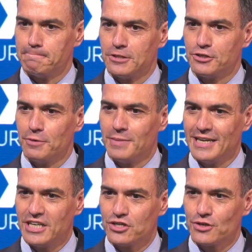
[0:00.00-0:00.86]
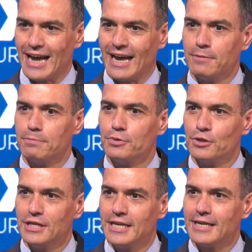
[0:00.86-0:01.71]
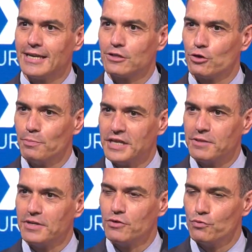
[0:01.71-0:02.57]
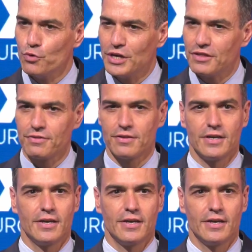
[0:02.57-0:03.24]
determination and political commitment with